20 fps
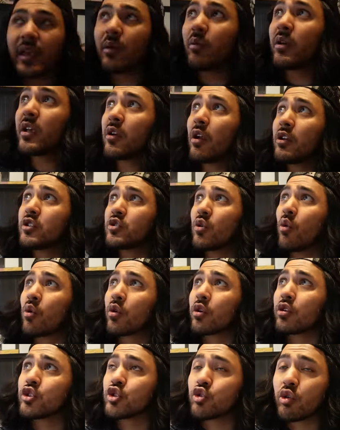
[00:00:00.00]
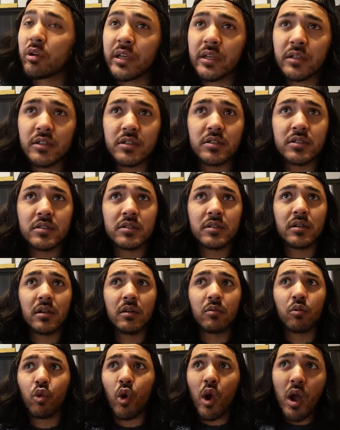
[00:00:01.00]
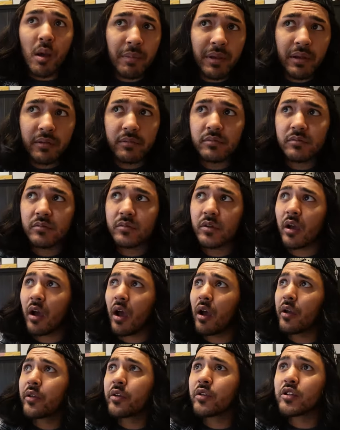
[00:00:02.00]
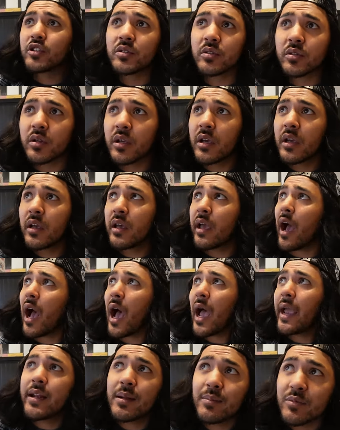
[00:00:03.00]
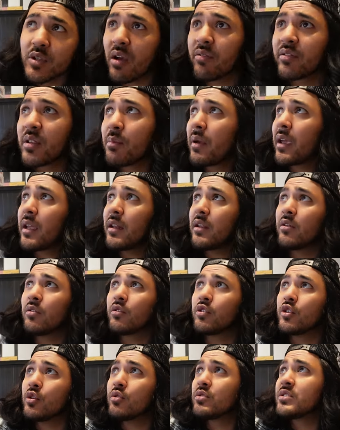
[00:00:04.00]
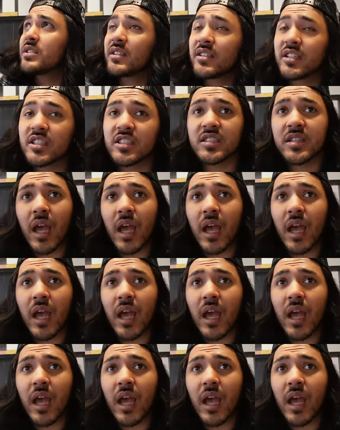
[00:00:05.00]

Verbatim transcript: We can also order drinks, ramen, other items off the menu using this